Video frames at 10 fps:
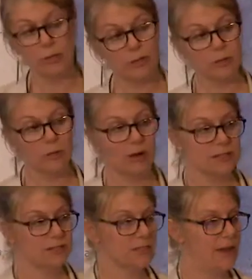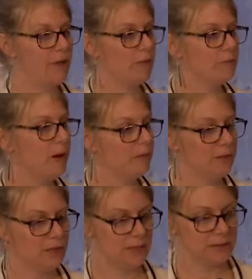we're in the process now of
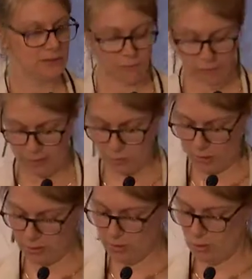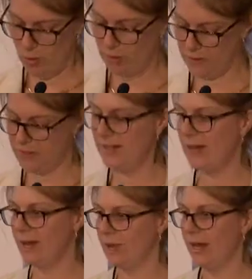populating this framework with the
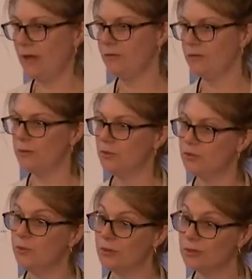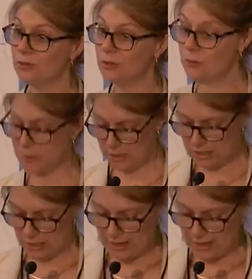data we have from those focus groups